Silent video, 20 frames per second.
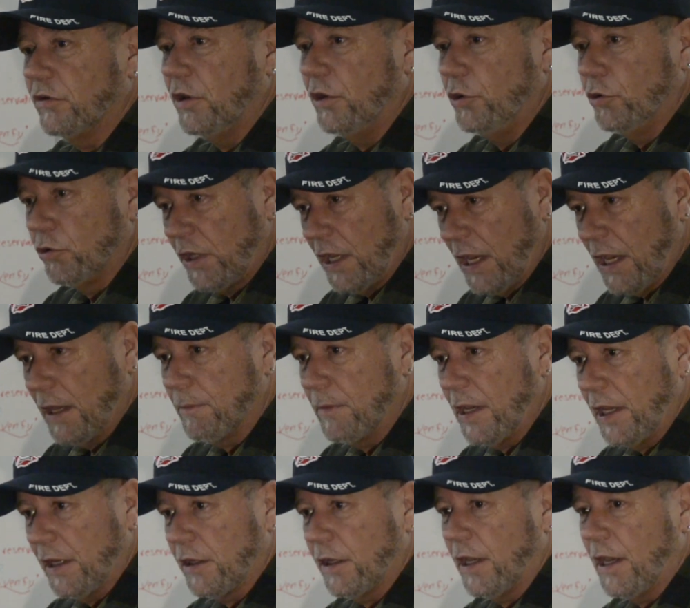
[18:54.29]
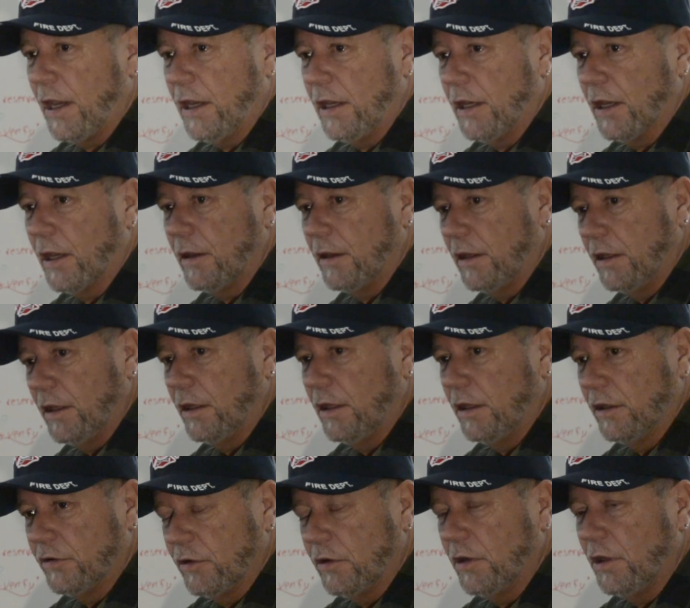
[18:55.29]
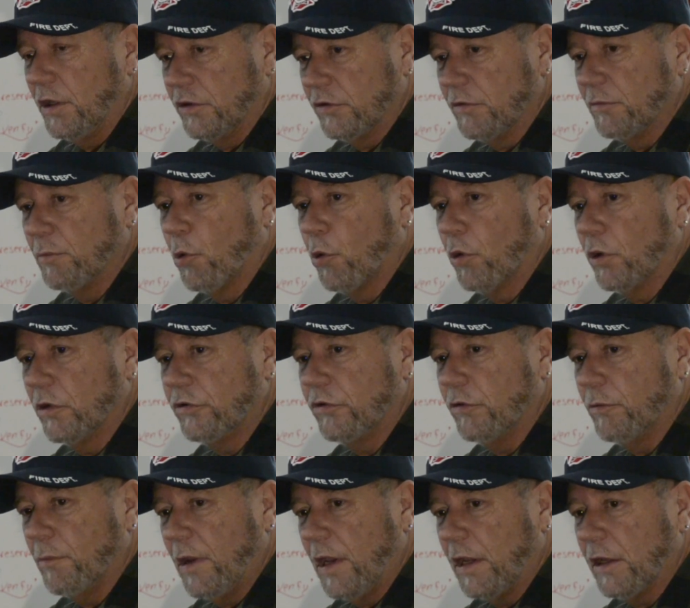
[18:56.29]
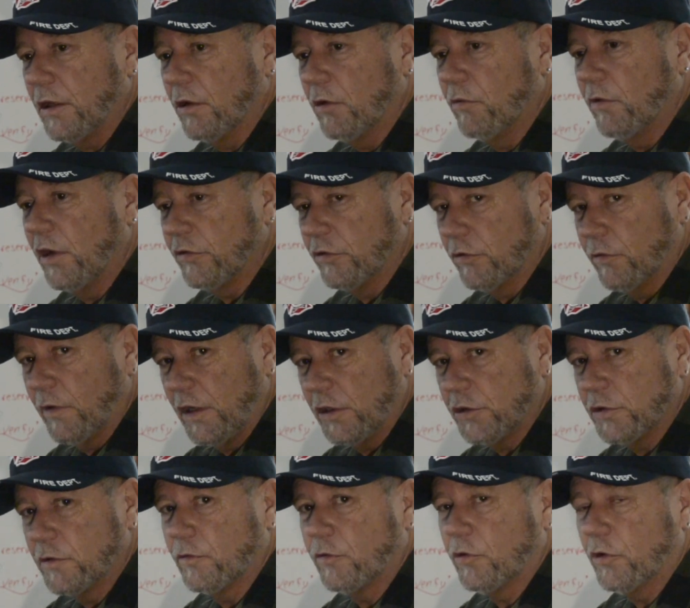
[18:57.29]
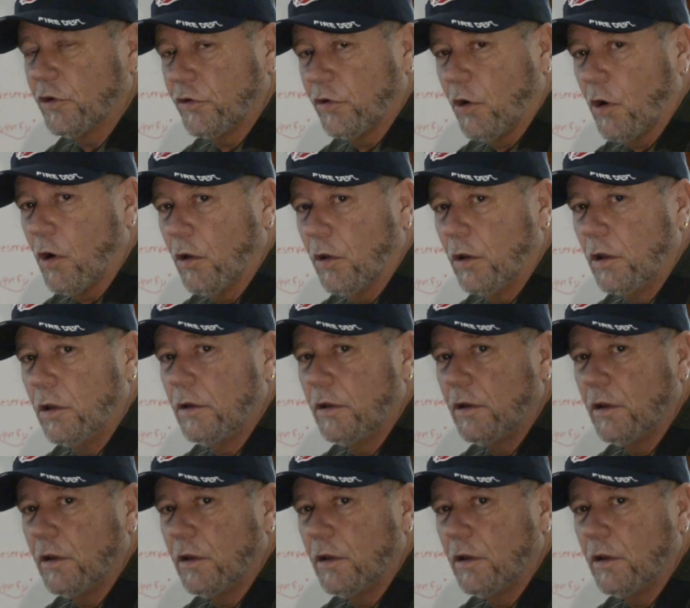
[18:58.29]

you can make it's important to make a reservation for a tall